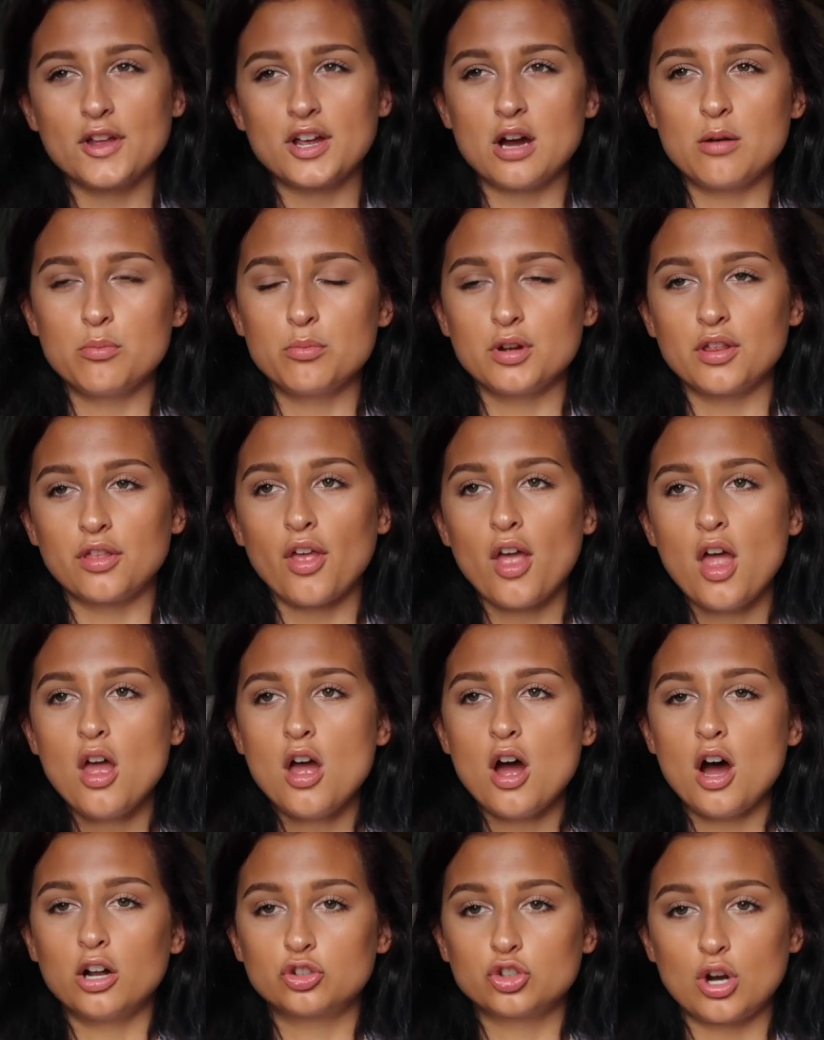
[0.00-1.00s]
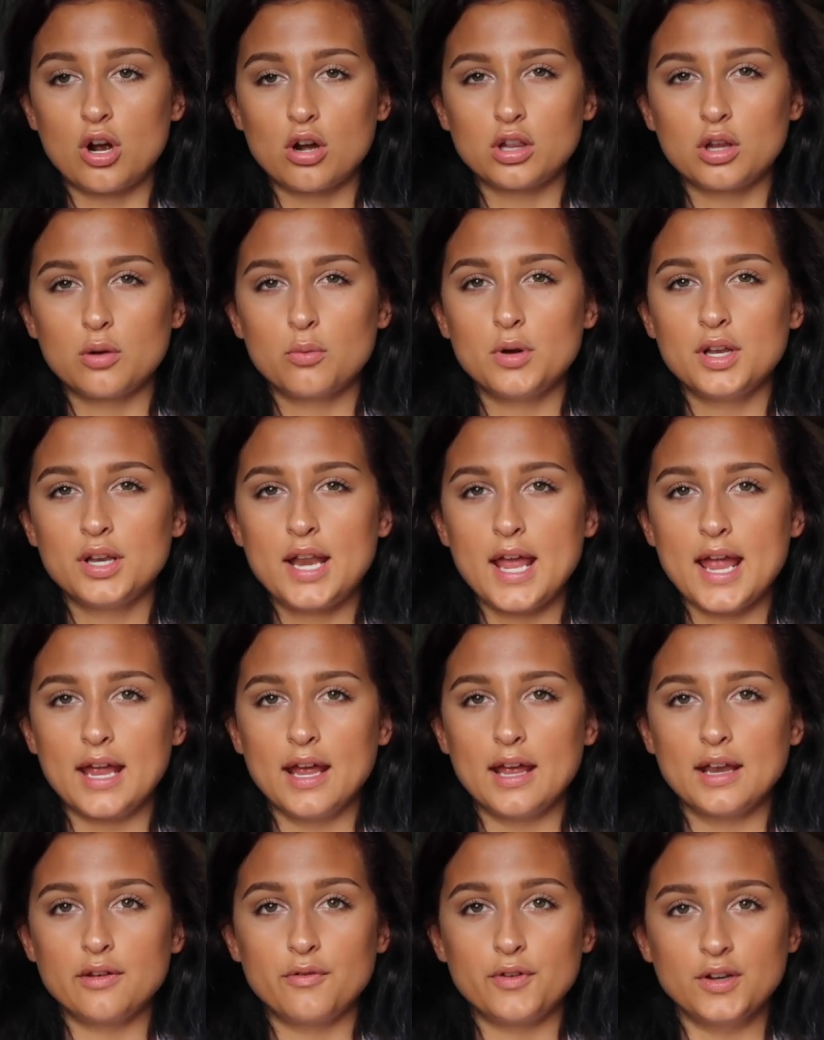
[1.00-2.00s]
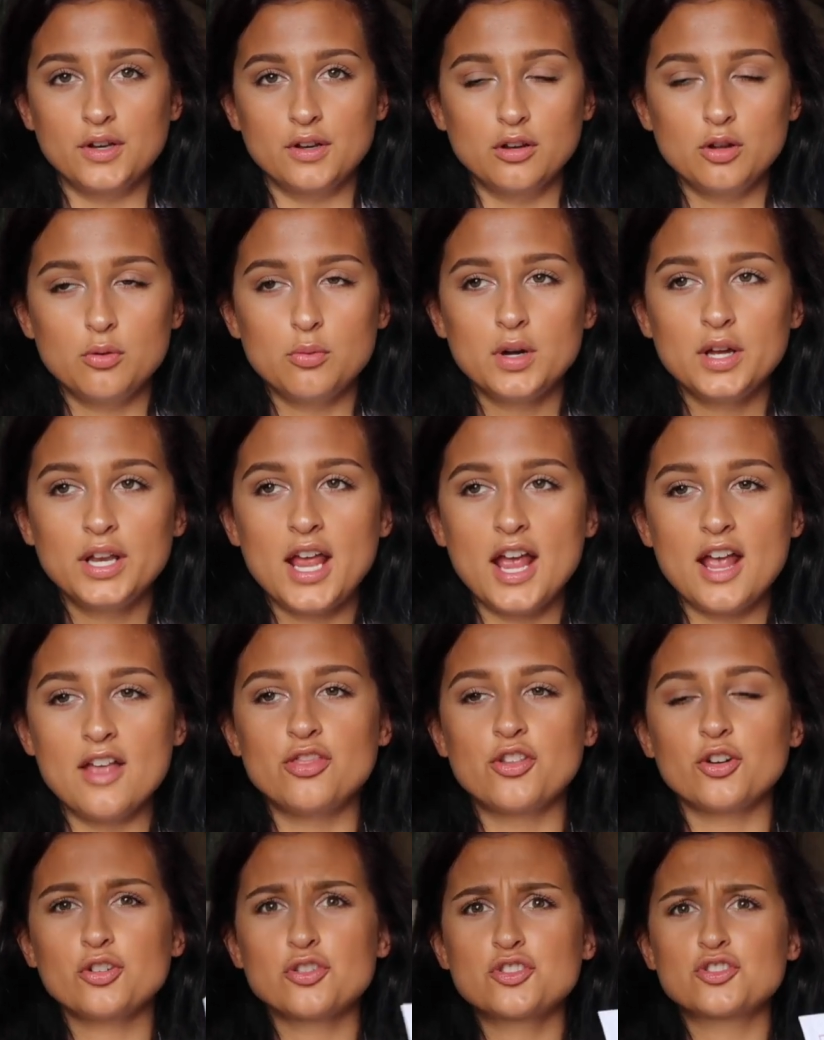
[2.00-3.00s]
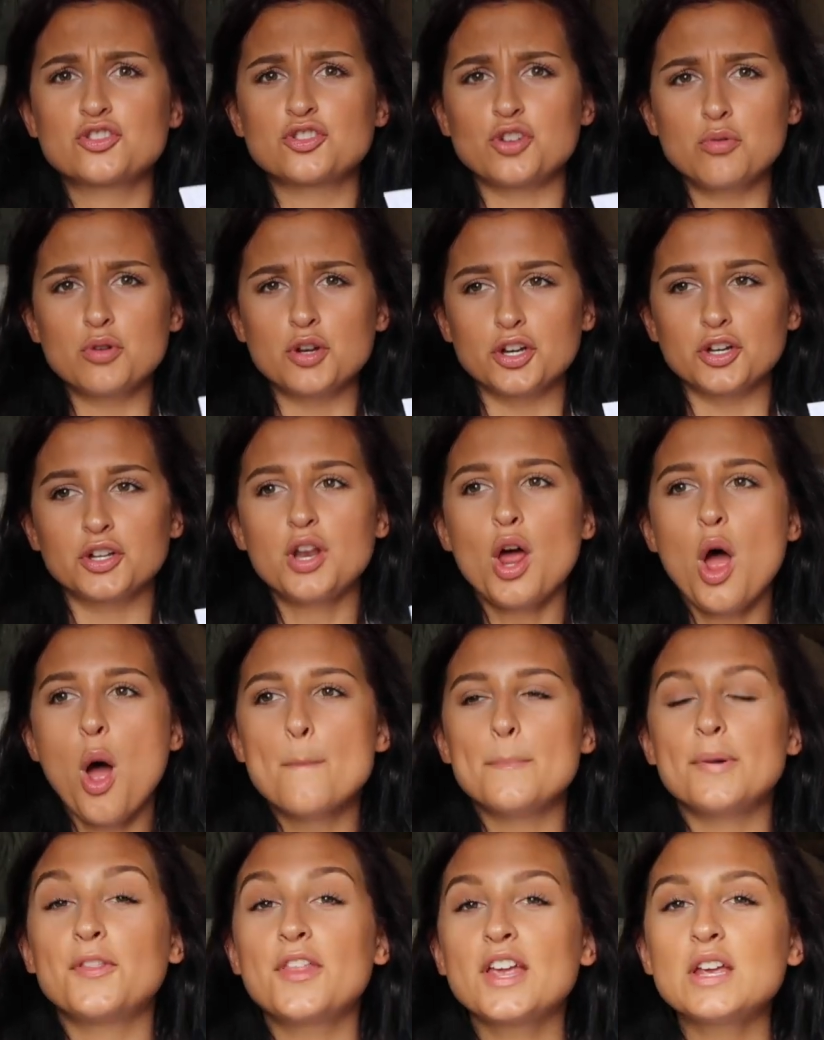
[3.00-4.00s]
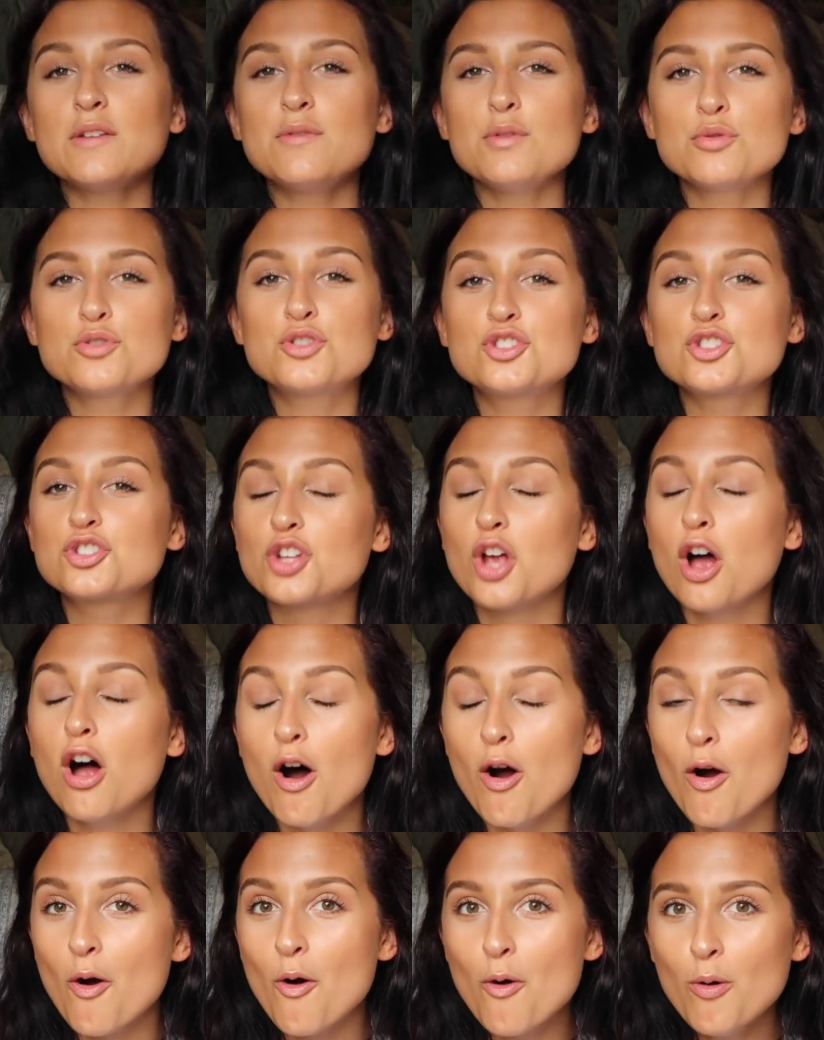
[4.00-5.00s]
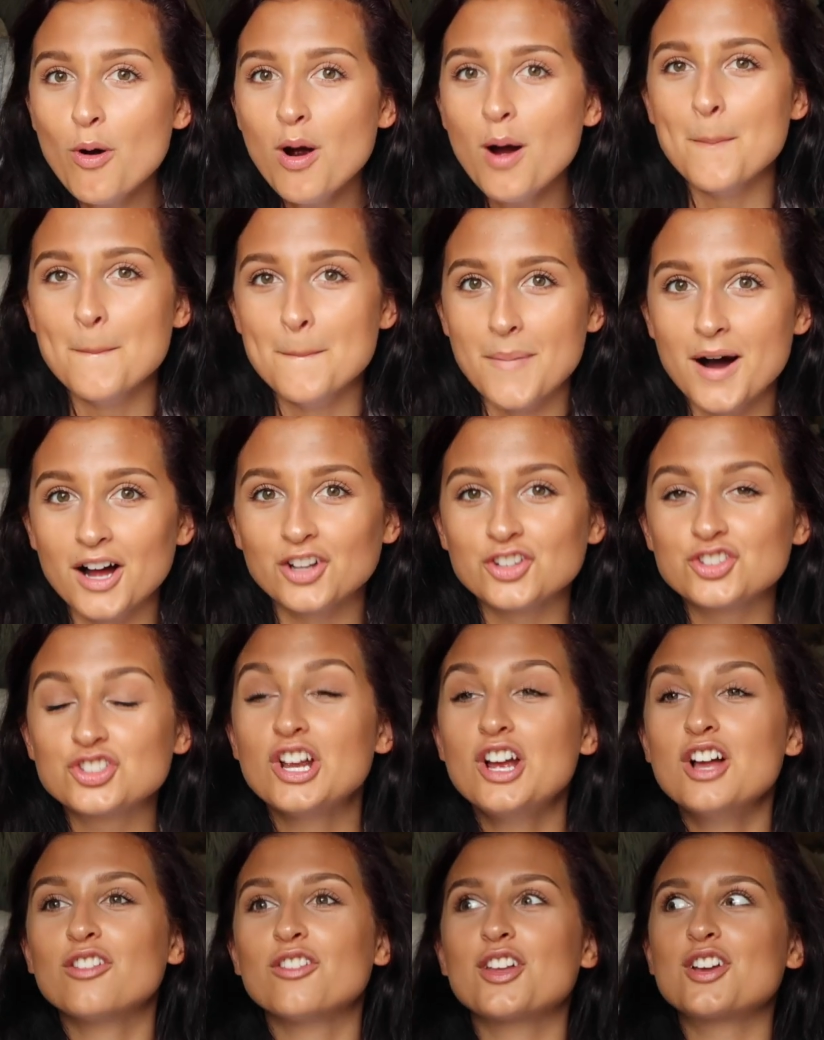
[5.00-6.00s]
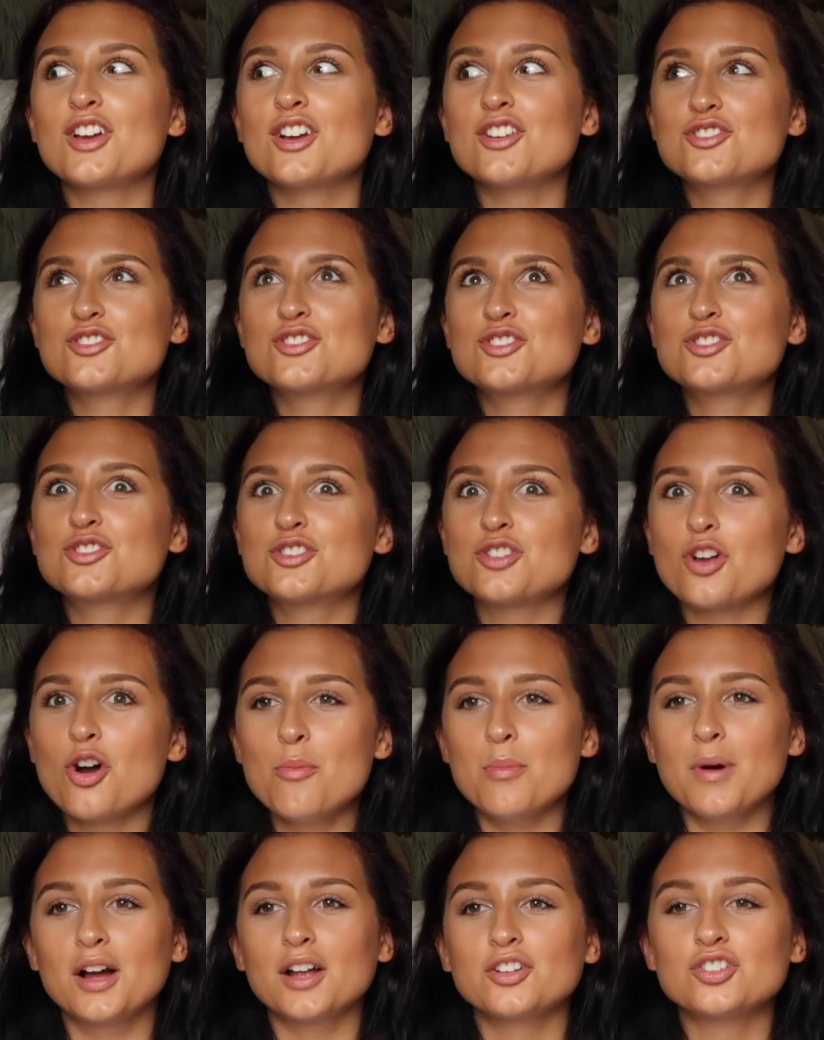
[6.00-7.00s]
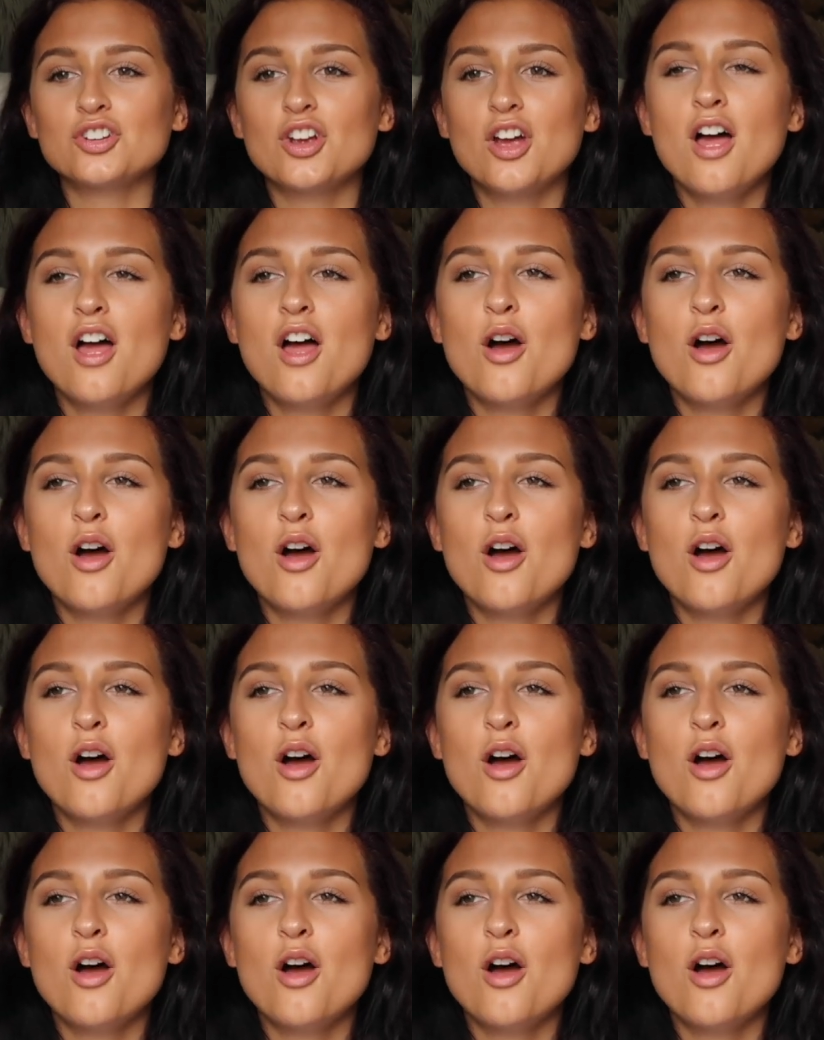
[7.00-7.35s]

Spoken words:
They come with a chocolate one and a vanilla one, and they're so good, but they give you so much, like so much.